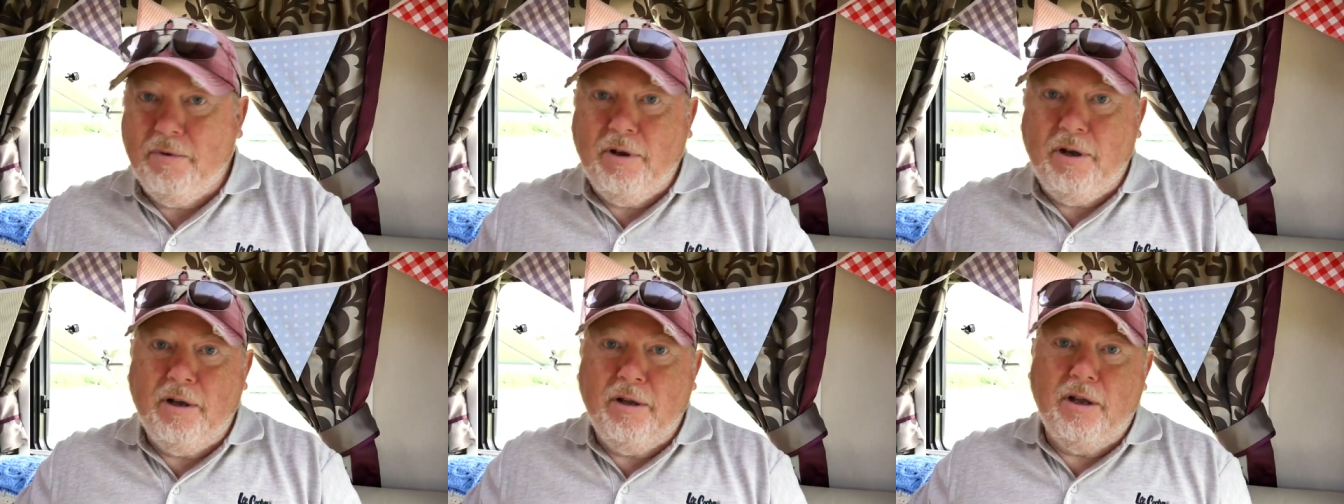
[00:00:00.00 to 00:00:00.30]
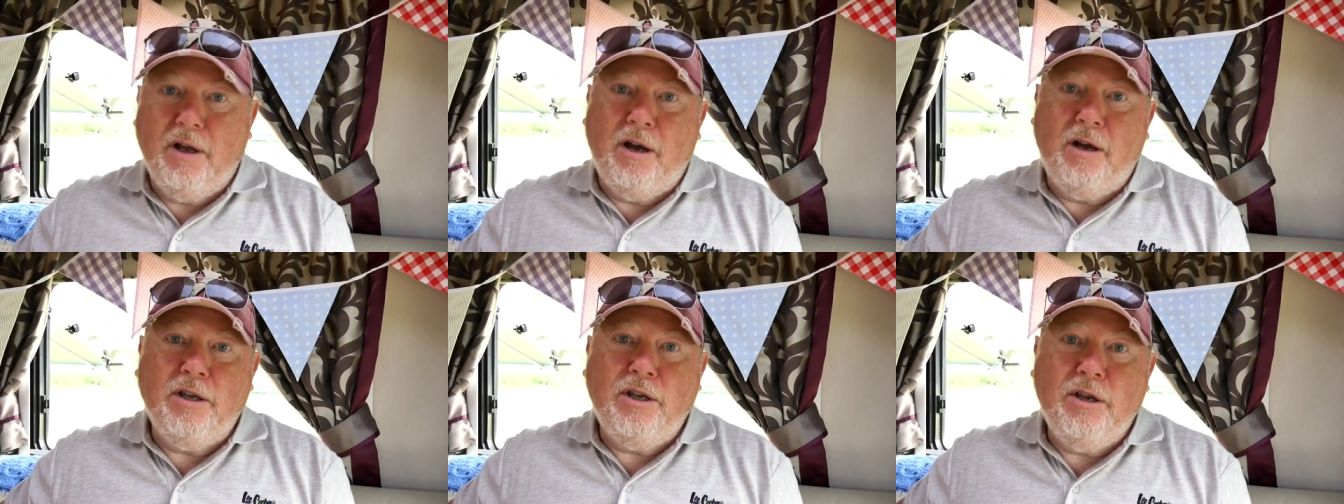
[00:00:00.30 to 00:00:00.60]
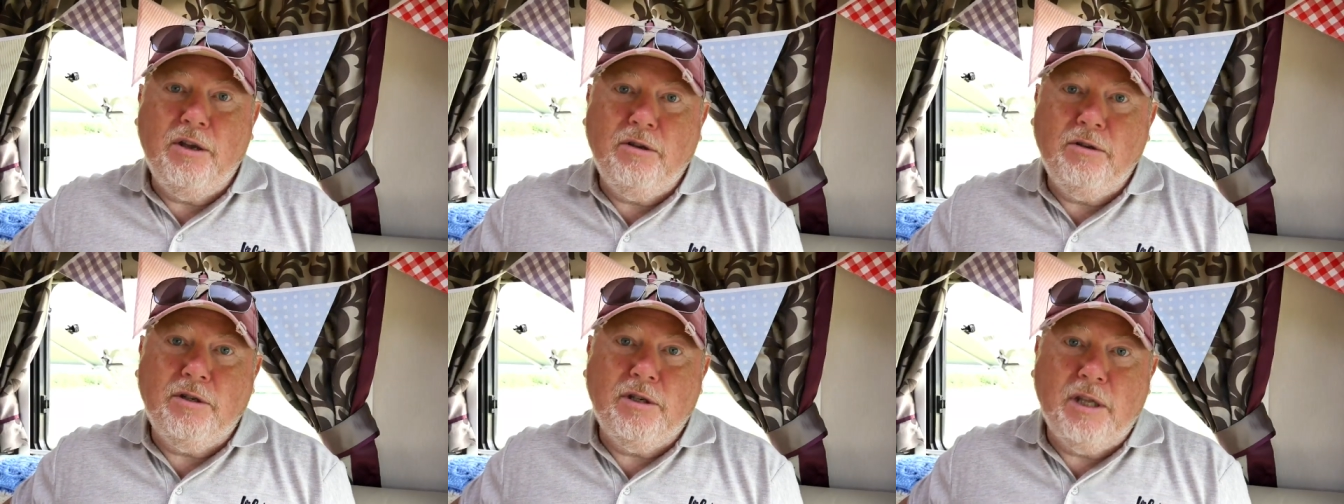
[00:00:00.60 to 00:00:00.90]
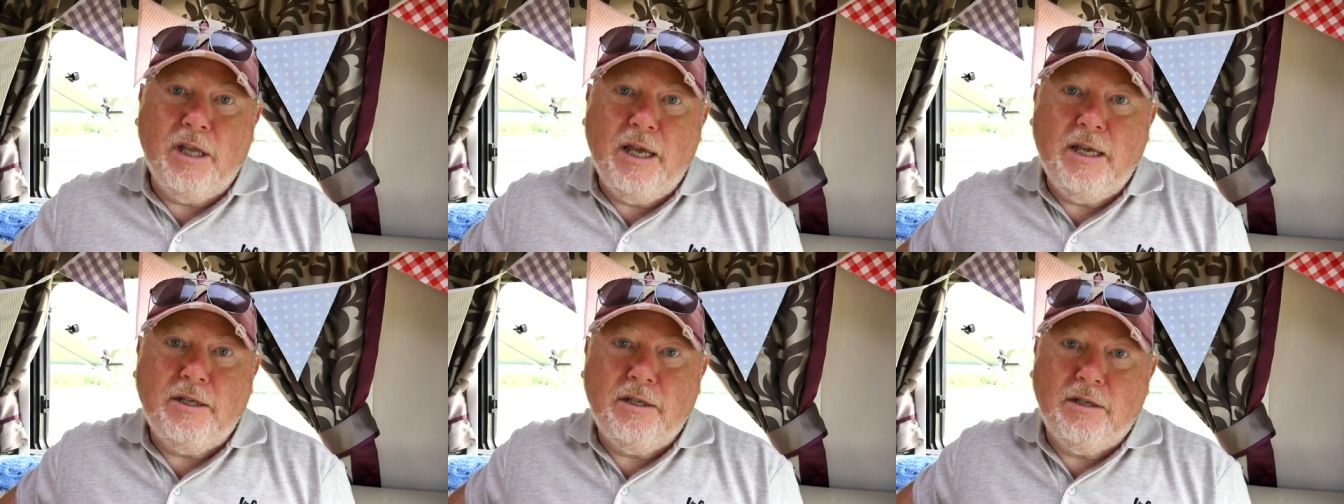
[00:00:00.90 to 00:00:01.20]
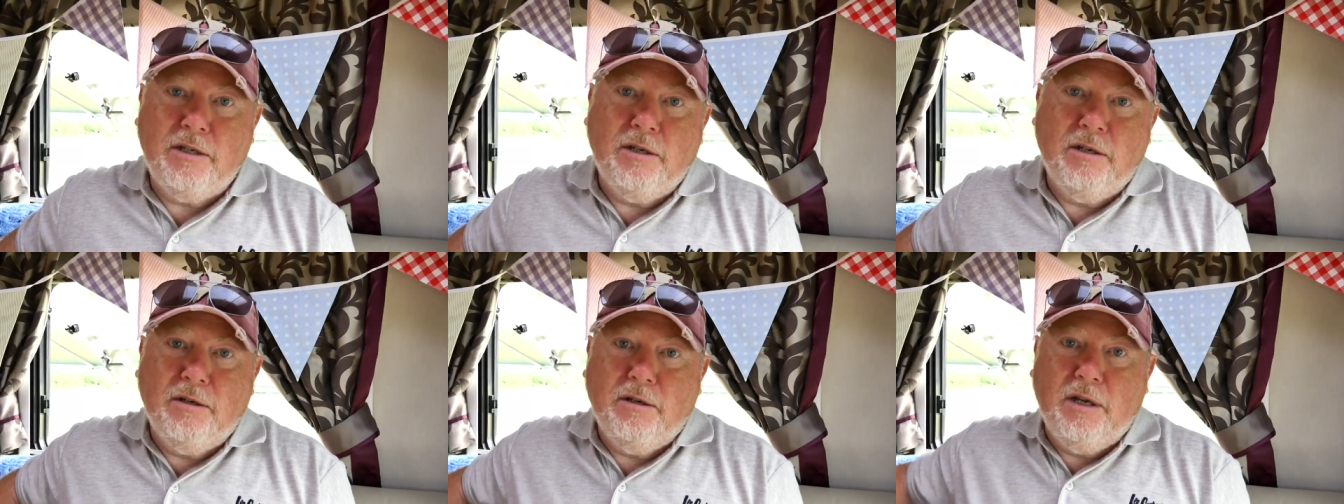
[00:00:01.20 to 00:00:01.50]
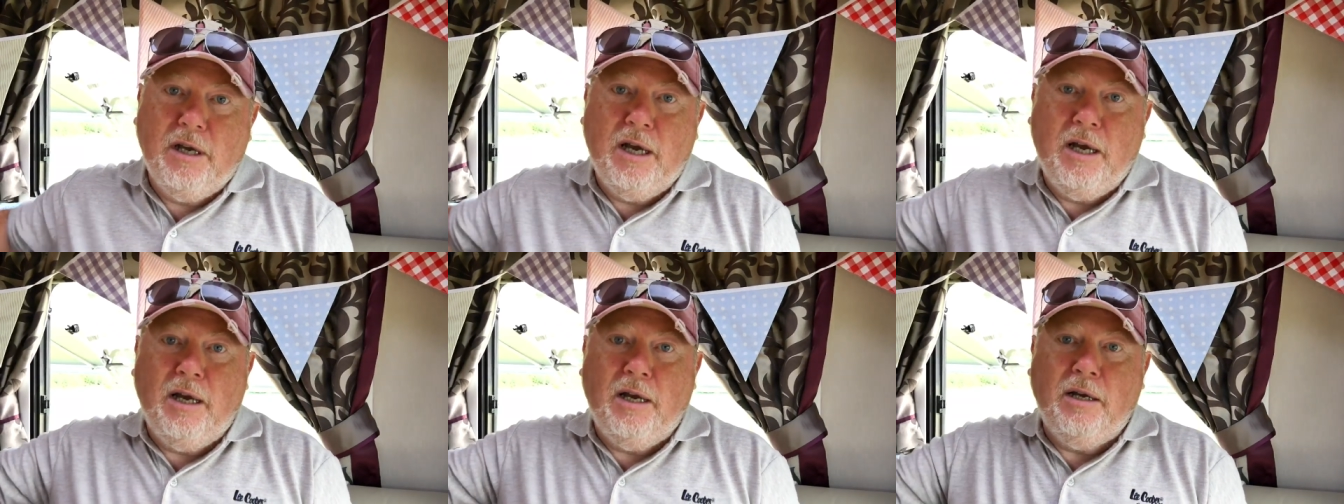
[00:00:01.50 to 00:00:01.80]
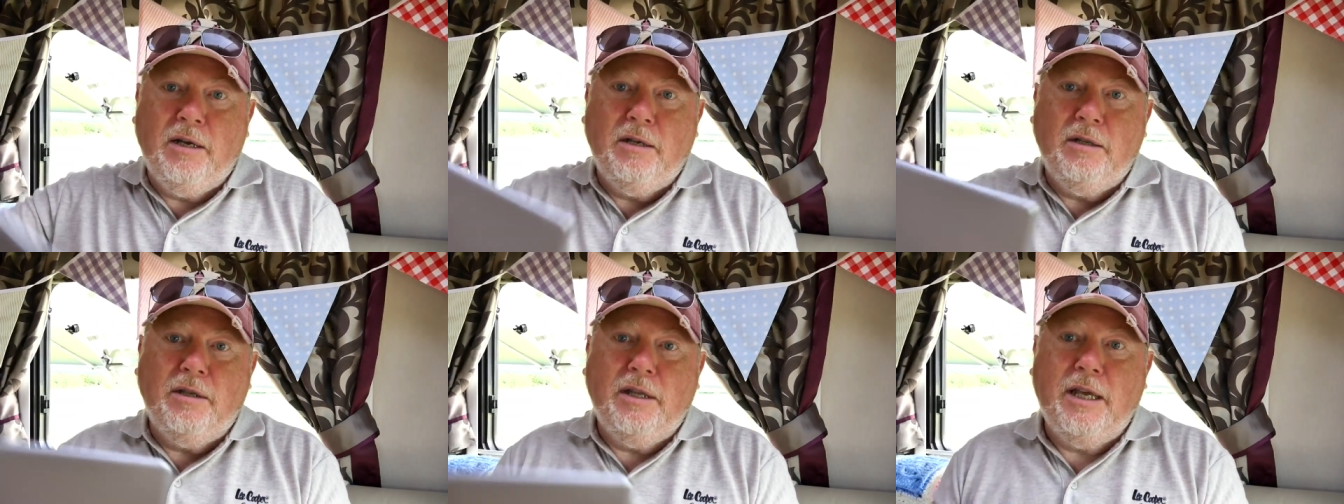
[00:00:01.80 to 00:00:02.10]
I, I use this
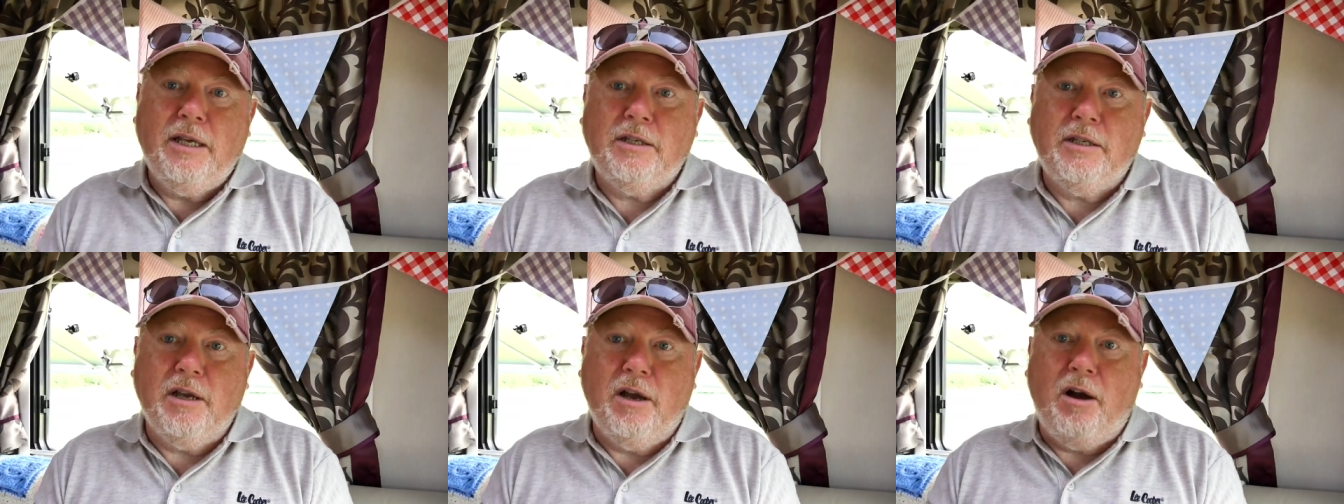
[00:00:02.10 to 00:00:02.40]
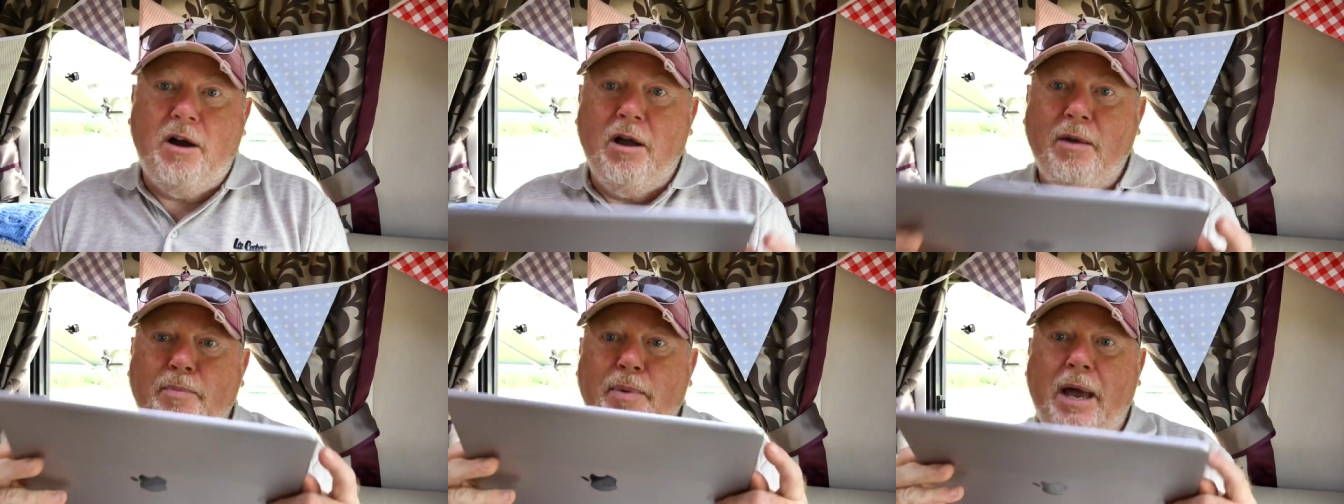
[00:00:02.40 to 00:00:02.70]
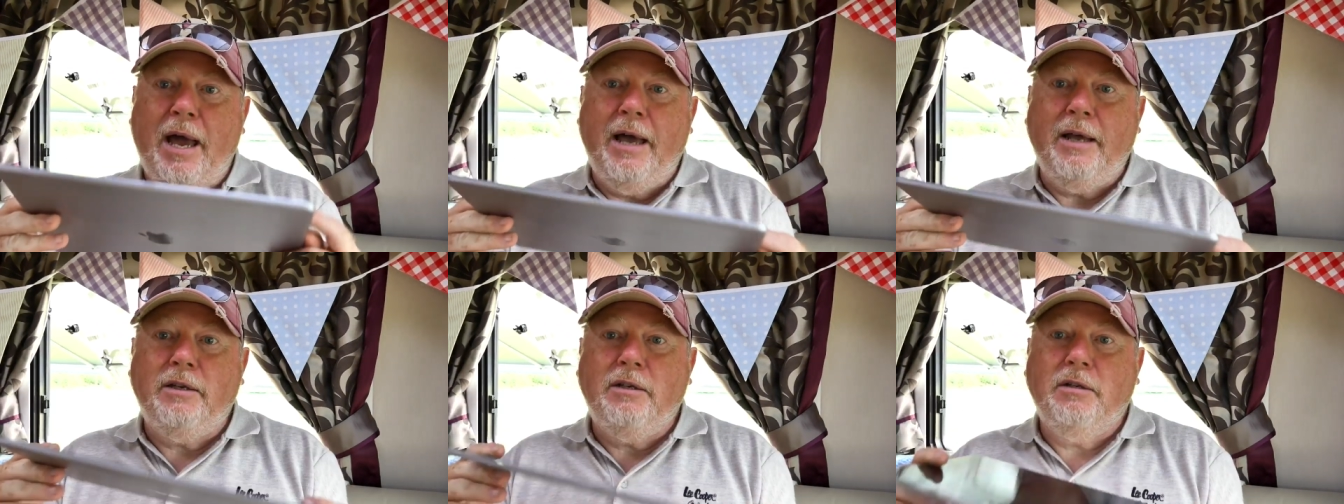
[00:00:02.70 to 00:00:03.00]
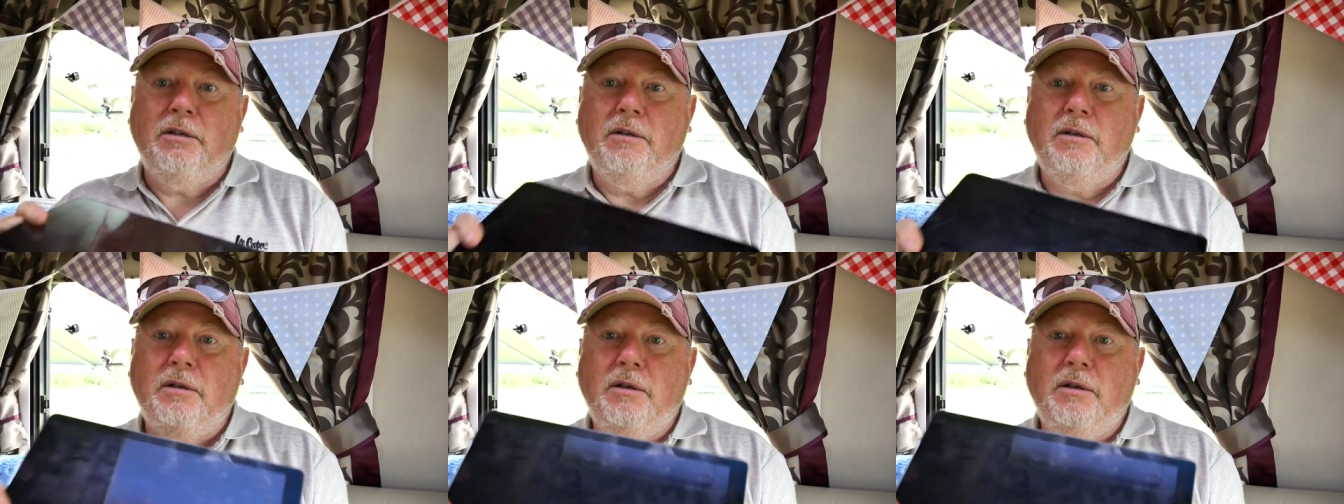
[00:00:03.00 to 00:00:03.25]
uh, this iPad